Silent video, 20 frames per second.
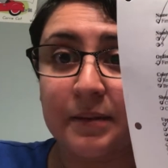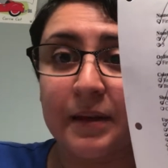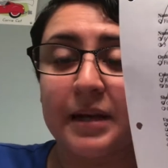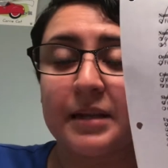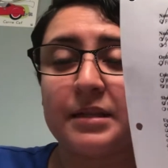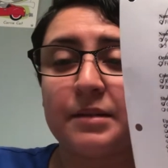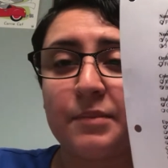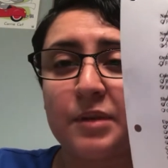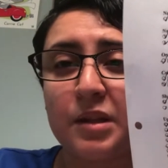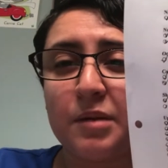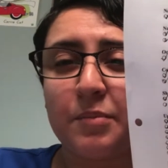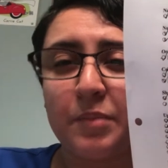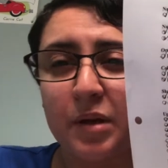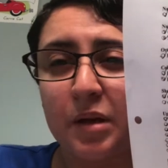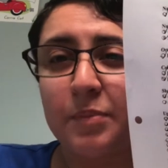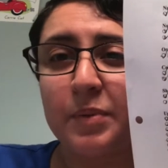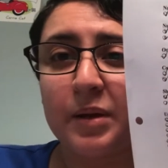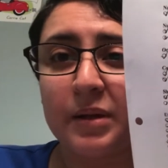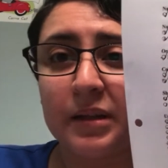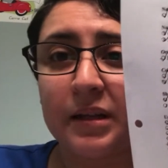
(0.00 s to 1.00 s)
because some of the
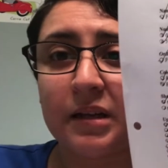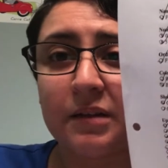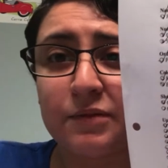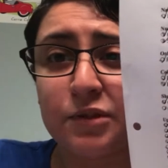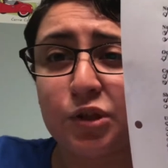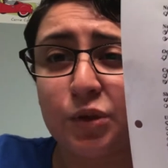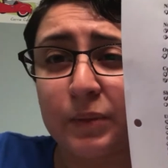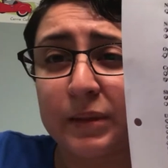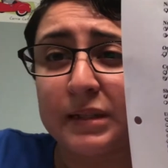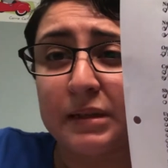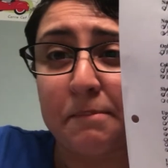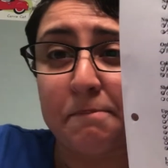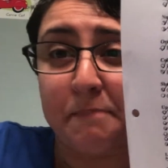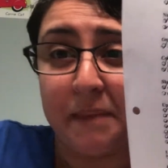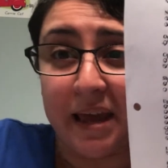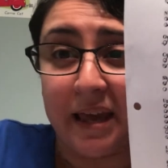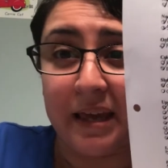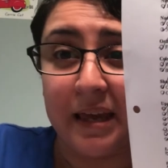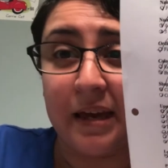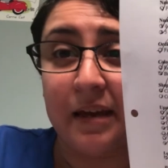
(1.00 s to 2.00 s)
manipulatives you end up
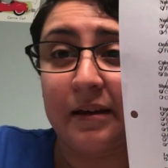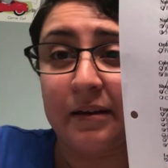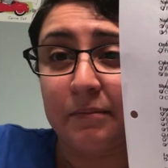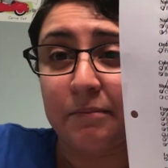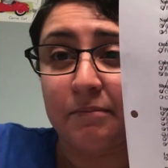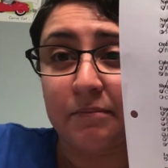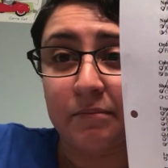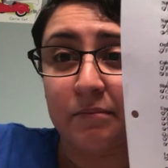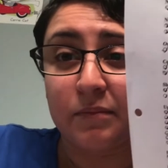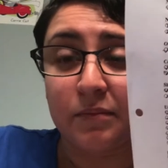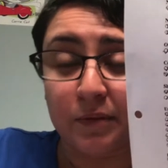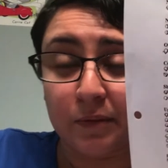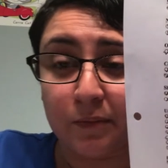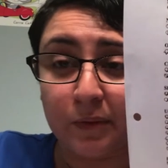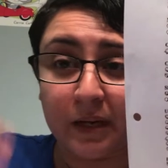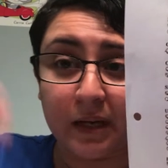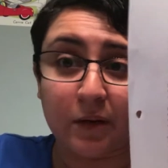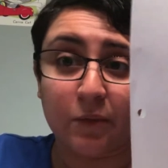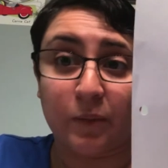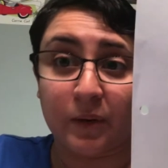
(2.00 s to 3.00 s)
making
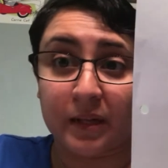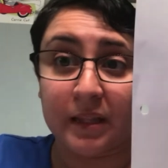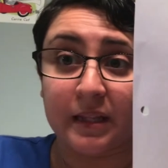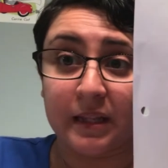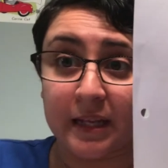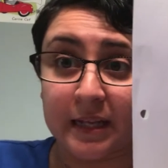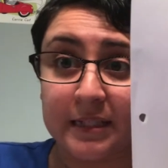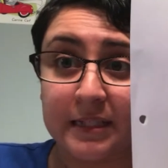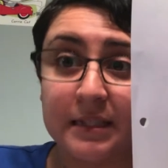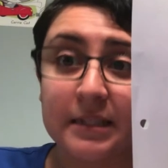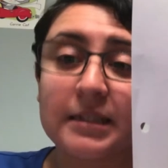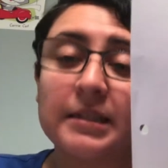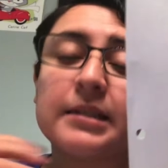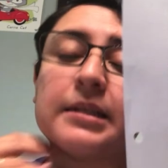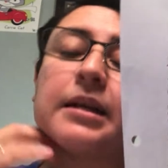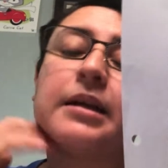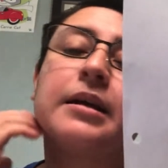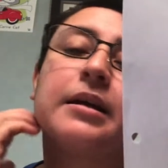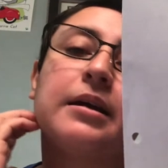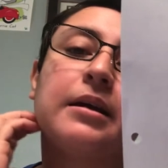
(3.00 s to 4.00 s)
in one of the lessons.